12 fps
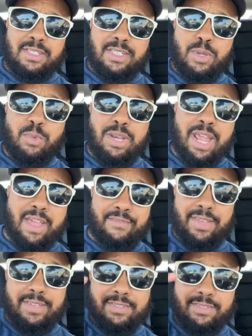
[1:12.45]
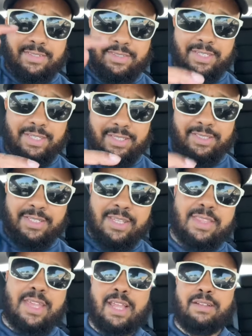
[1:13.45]
he will have a seat
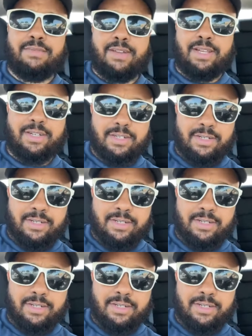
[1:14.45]
in the hellfire